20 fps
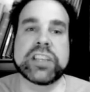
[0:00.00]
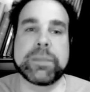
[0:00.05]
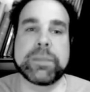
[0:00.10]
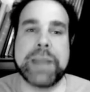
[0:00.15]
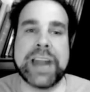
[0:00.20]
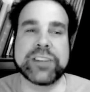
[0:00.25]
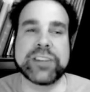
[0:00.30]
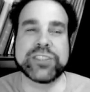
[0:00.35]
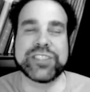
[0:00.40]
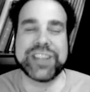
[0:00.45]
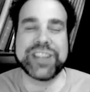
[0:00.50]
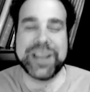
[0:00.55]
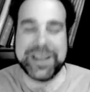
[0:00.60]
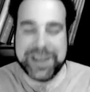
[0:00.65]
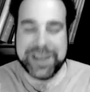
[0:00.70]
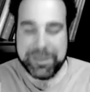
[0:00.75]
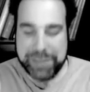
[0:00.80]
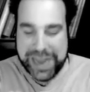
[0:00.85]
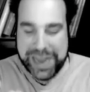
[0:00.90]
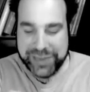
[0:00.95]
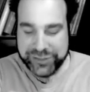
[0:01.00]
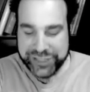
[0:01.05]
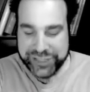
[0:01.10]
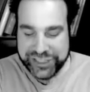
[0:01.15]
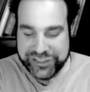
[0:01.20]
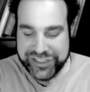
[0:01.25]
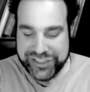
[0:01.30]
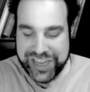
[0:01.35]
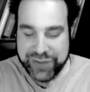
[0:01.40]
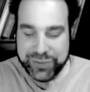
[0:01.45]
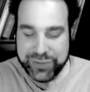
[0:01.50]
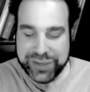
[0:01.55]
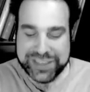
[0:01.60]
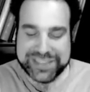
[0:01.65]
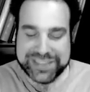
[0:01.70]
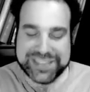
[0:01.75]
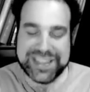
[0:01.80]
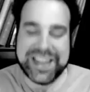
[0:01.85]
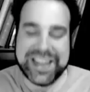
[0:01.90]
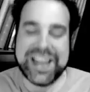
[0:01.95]
patron, patronage
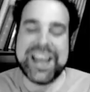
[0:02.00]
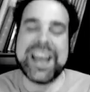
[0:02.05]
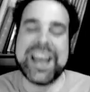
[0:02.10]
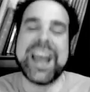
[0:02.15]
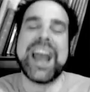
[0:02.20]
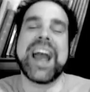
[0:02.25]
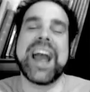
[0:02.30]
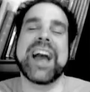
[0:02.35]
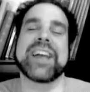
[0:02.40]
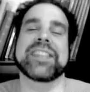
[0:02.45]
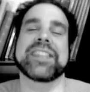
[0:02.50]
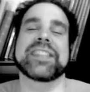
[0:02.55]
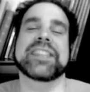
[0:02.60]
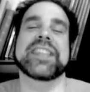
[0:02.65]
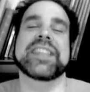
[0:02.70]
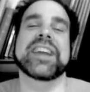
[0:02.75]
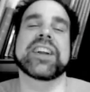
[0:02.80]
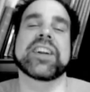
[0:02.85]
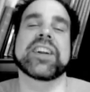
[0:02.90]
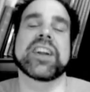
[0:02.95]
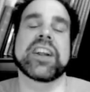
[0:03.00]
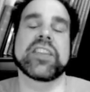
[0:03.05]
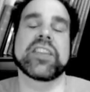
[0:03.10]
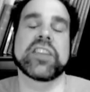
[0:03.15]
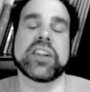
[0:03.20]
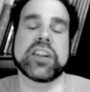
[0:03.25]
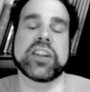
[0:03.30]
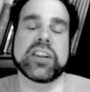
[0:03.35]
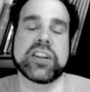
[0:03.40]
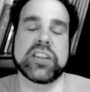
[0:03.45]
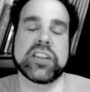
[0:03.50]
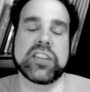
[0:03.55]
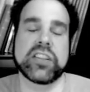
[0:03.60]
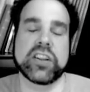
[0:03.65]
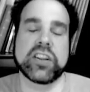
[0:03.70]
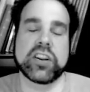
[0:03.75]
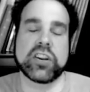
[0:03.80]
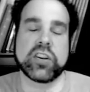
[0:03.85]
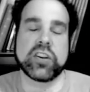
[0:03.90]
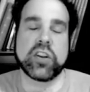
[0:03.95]
networks and their their
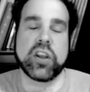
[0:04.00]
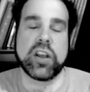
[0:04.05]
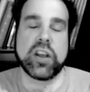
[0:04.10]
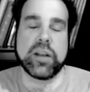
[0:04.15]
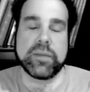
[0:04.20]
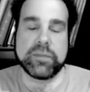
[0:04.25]
their